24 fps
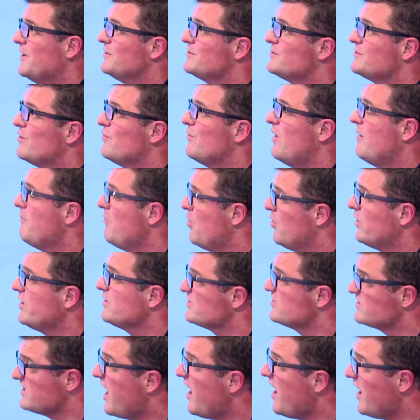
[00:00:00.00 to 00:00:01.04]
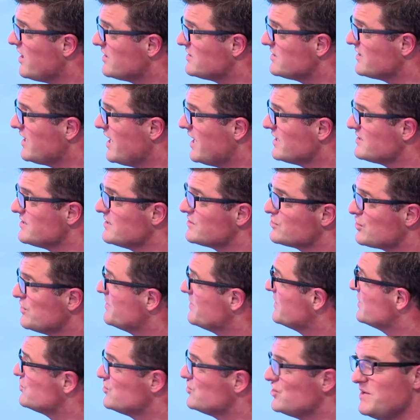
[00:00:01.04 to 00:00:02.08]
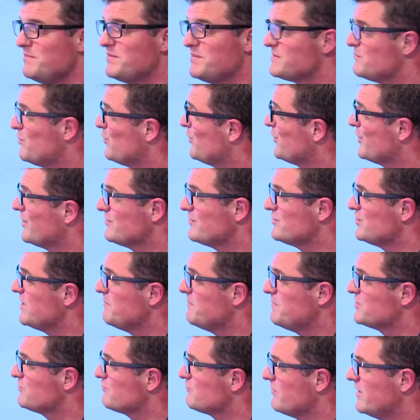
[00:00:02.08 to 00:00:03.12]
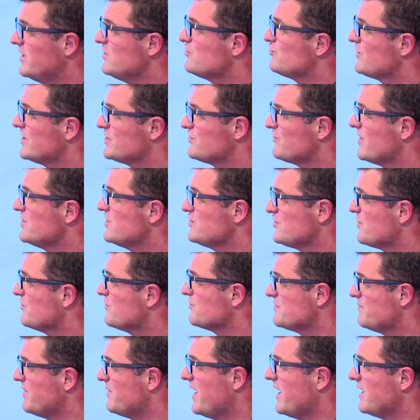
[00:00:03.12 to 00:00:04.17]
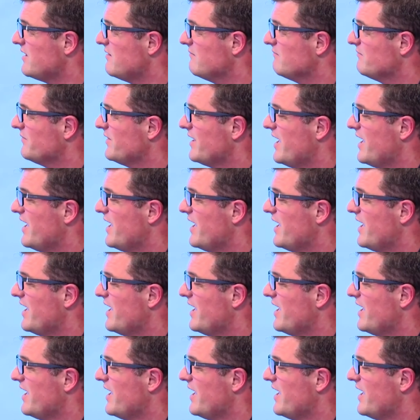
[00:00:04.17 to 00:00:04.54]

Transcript: so a mortgage is hard to get. It's going to be the cheapest mortgage, cheapest interest rate you're going to pay.